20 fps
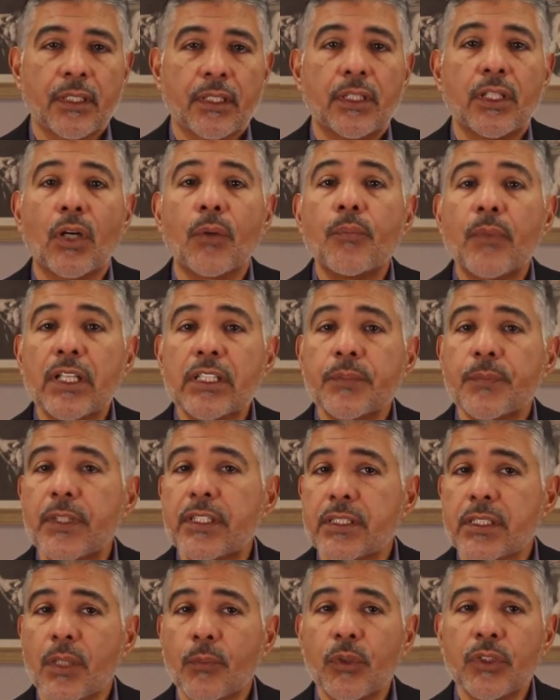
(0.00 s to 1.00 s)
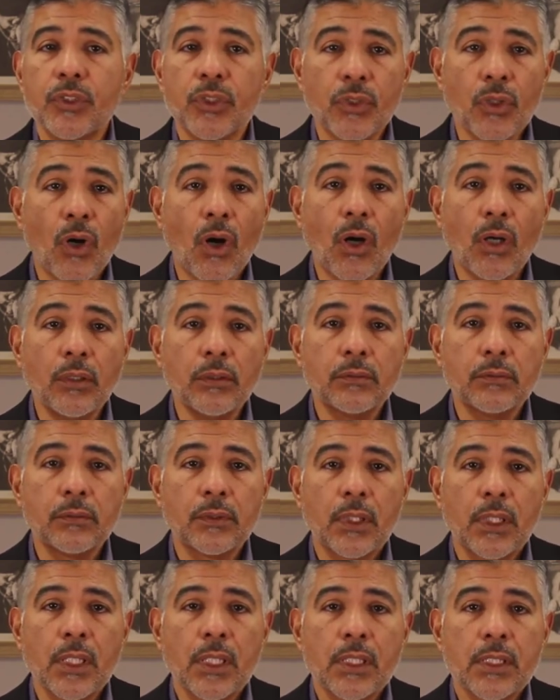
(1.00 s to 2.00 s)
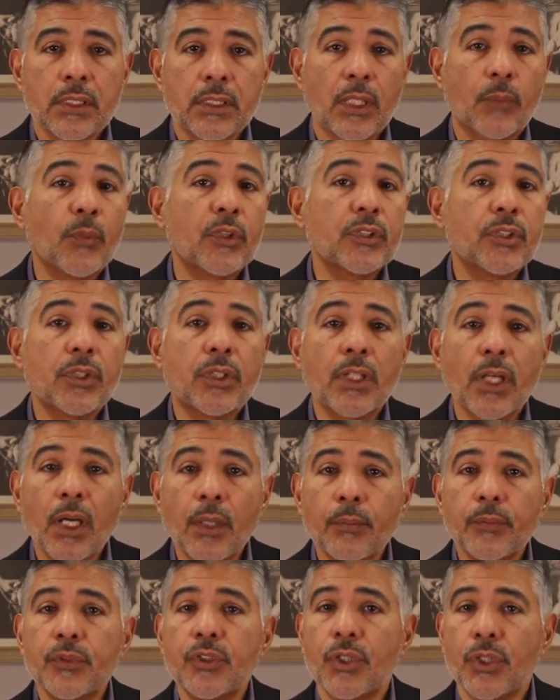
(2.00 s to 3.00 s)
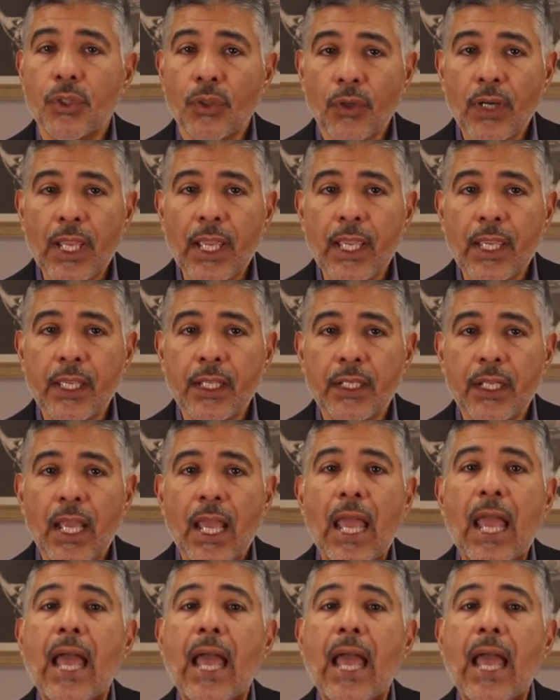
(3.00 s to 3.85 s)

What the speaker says: There must be someone to call, someone to come to your aid,